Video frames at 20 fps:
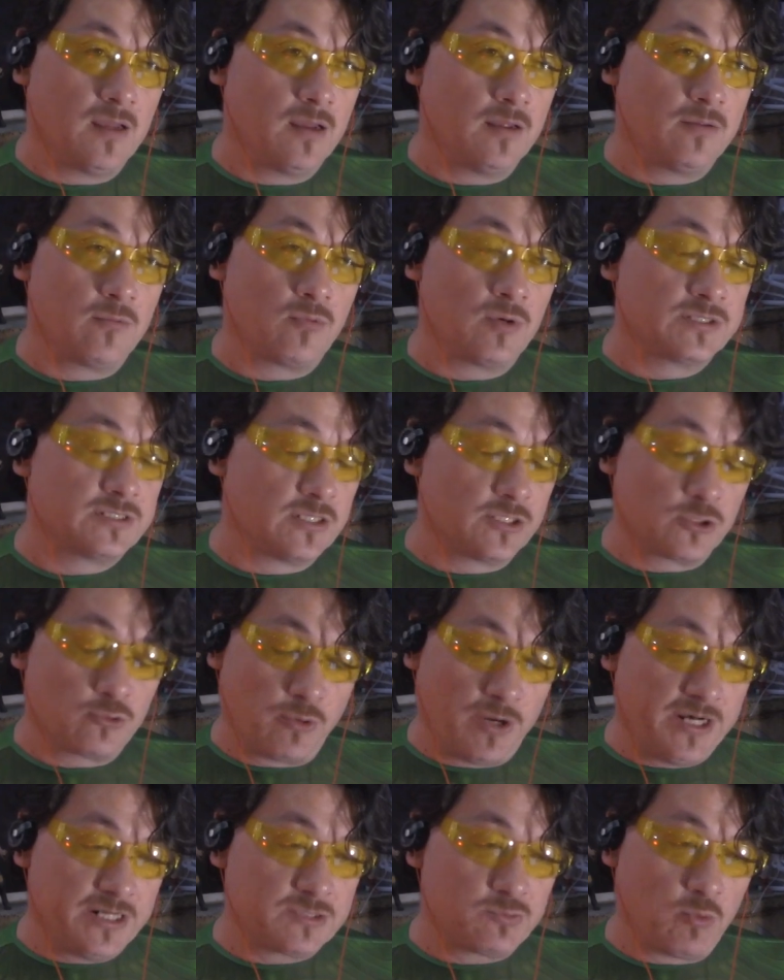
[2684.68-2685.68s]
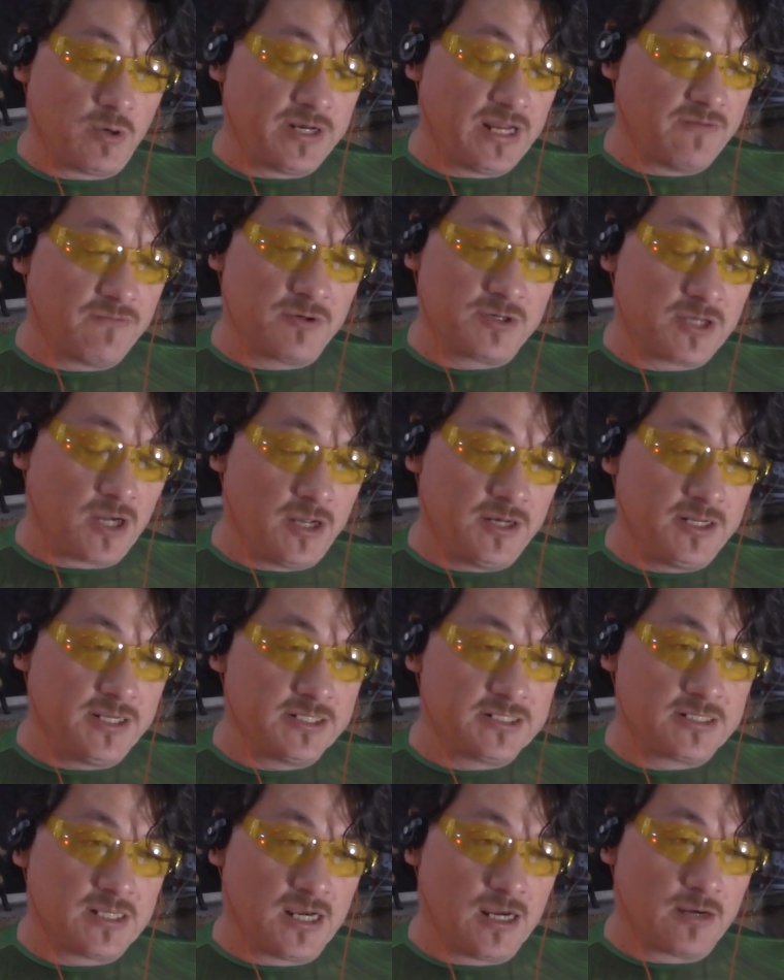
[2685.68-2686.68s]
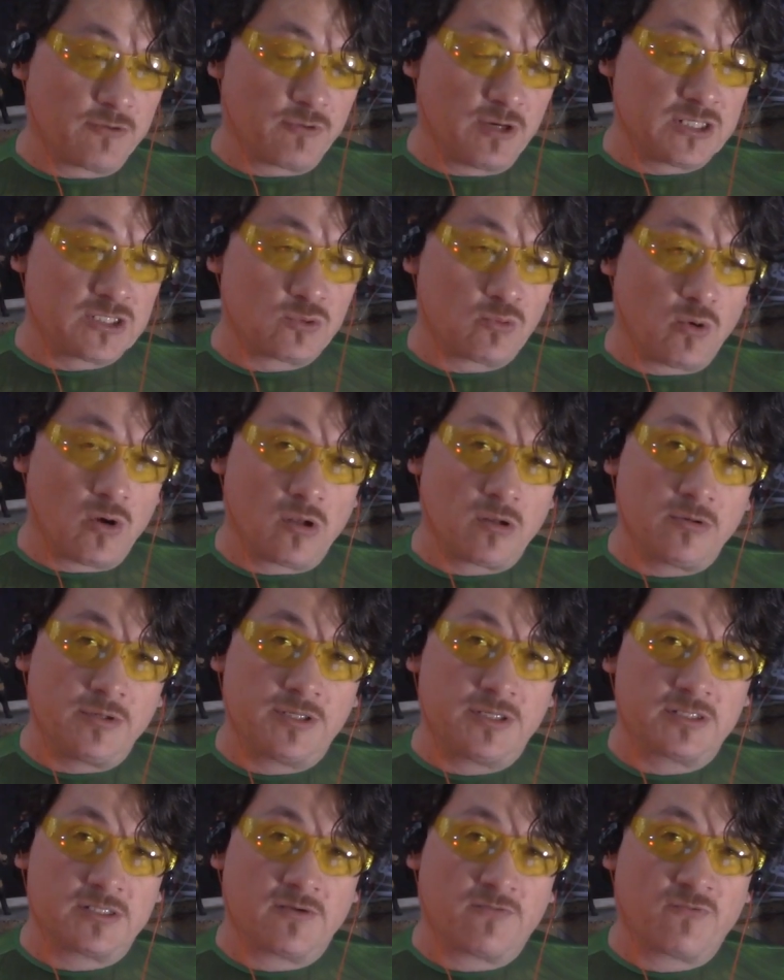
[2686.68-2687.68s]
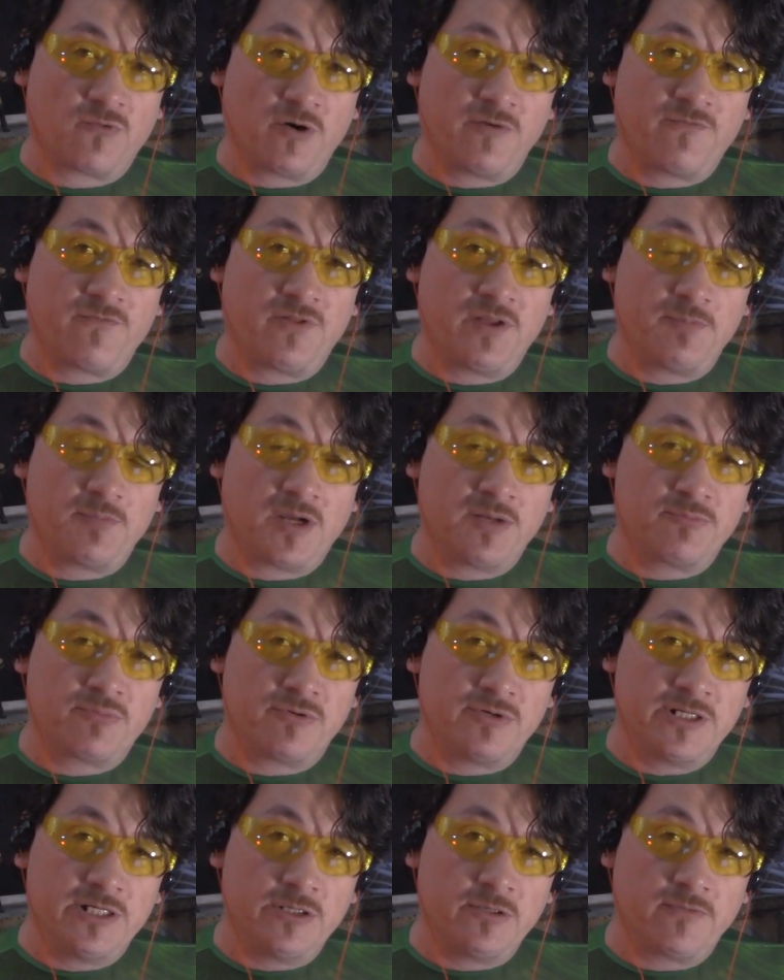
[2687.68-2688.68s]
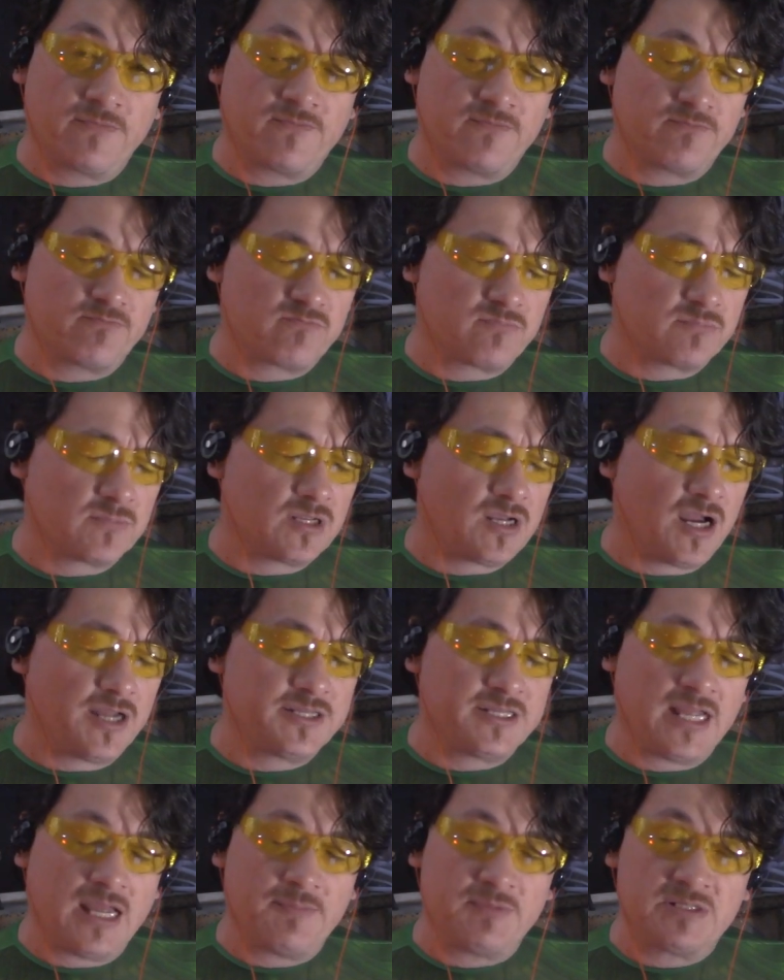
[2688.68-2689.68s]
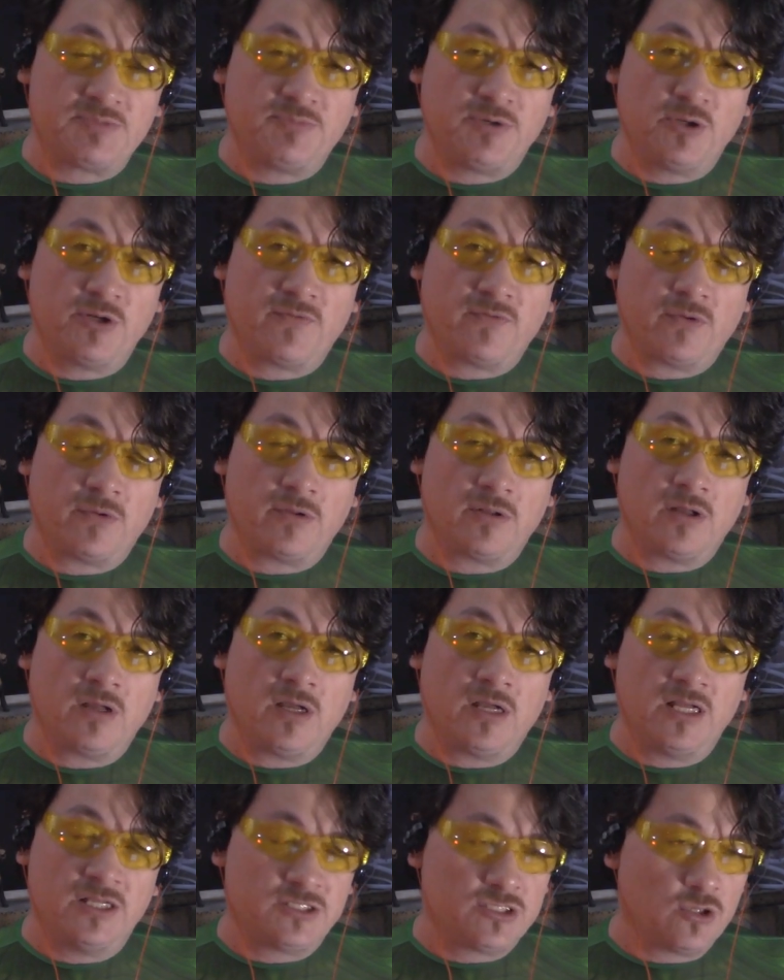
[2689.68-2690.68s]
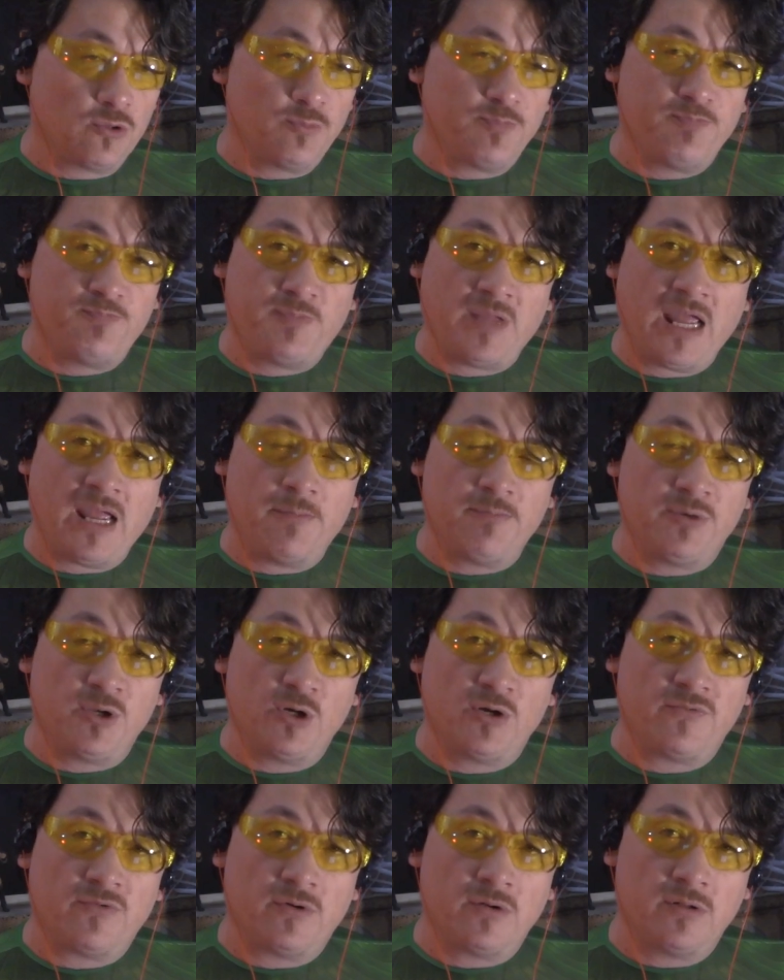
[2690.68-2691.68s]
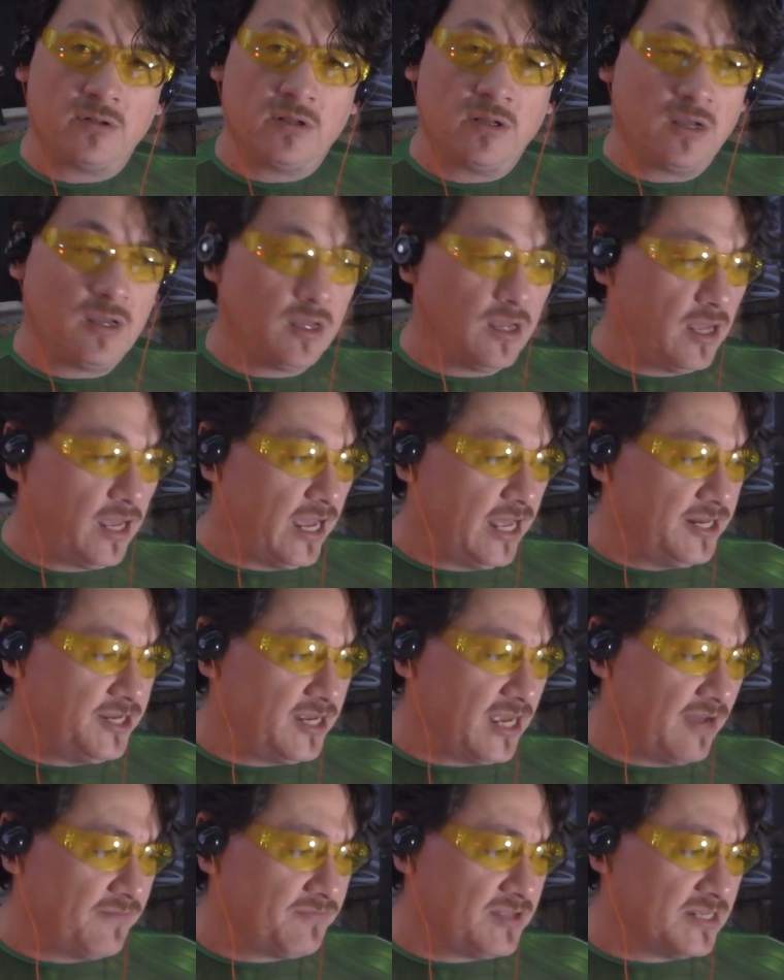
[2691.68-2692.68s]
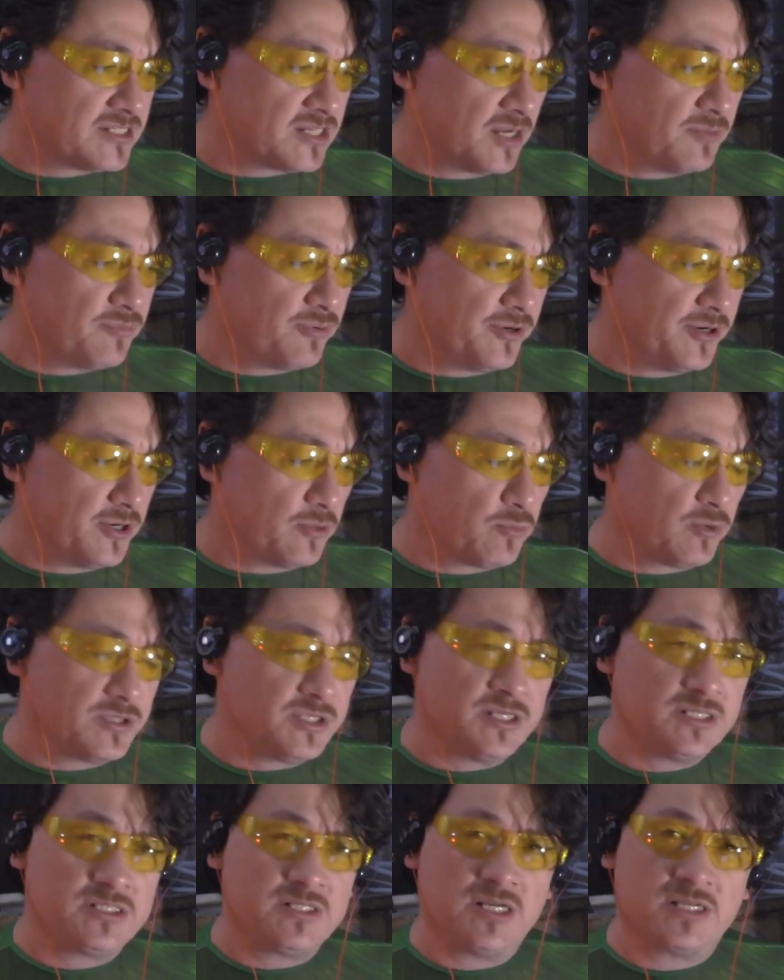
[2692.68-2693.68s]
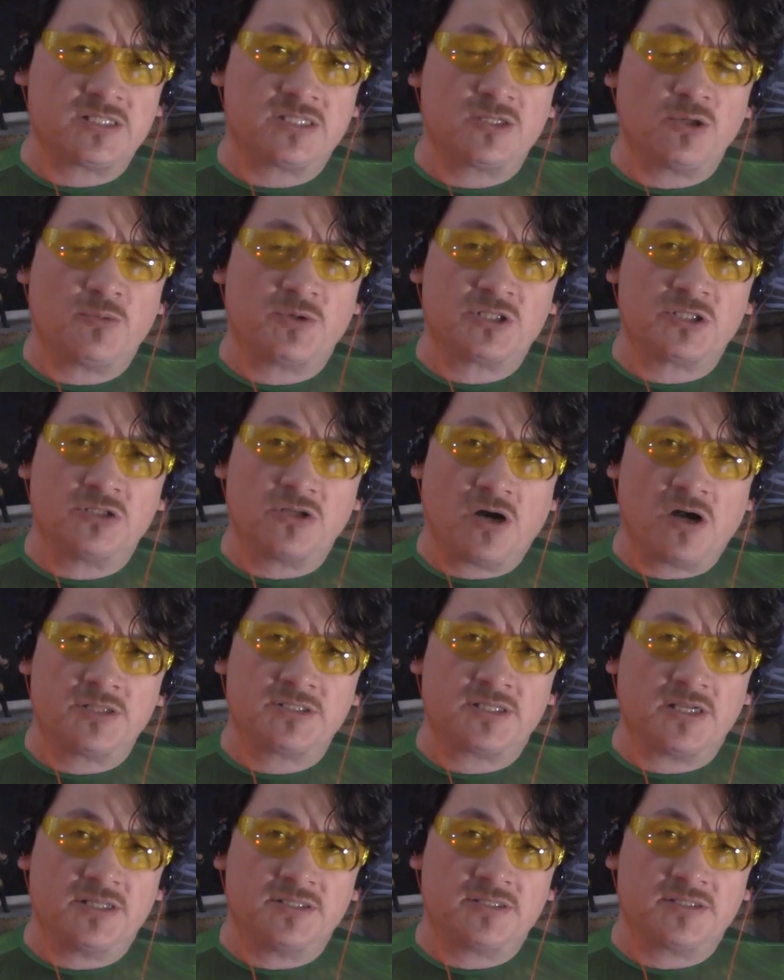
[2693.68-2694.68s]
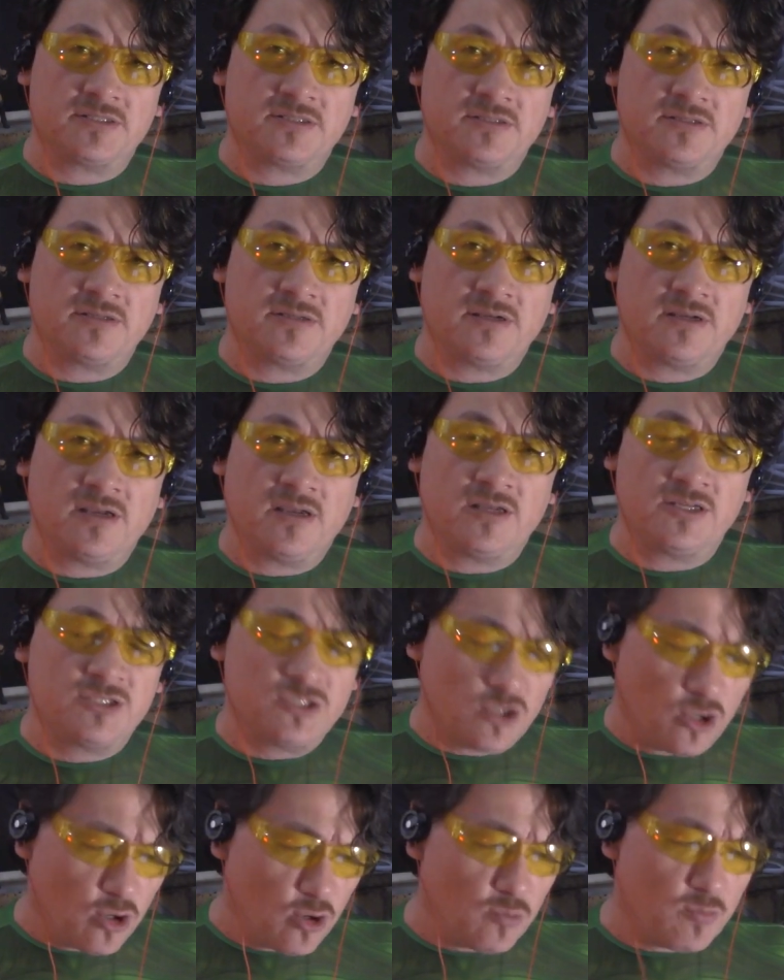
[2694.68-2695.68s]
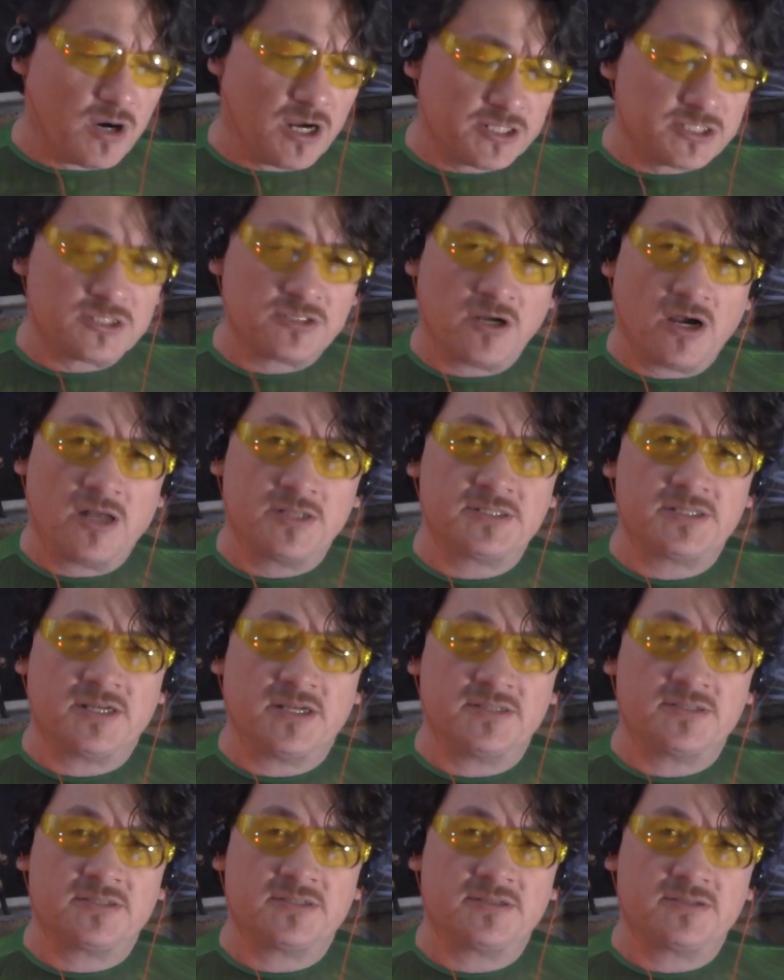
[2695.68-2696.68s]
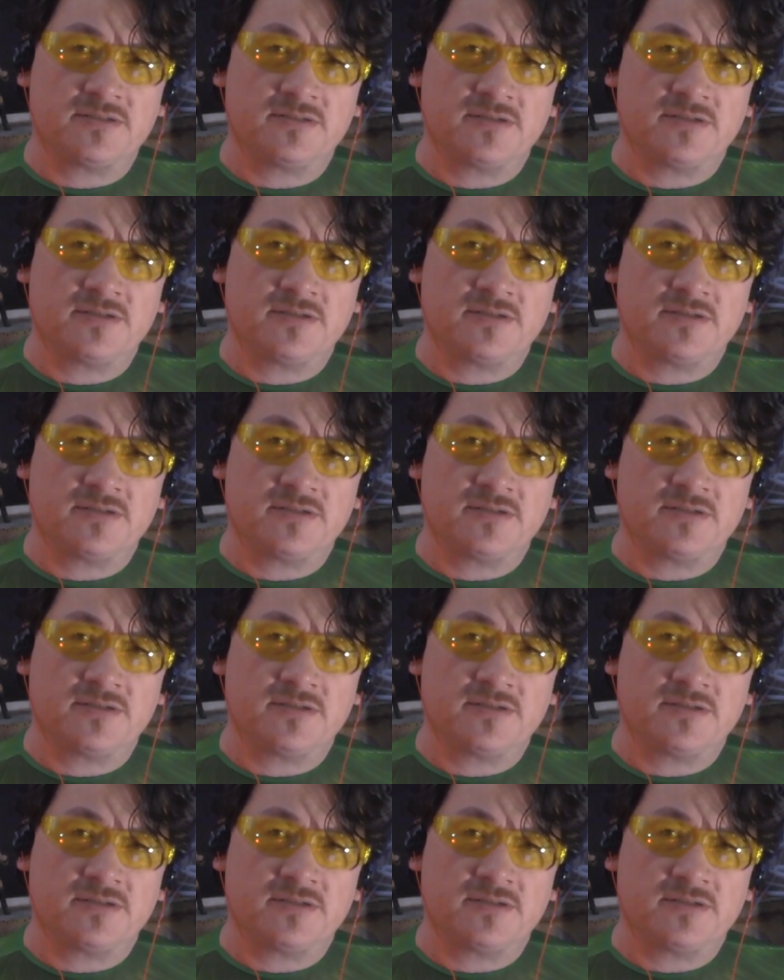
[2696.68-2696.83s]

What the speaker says: What's the greatest one ever done is Grayson Waller. He does a front flip Unpretty Her. God damn, it's beautiful. It's so damn beautiful. And you have this on Prettier with this just so much nonsense. So much nonsense.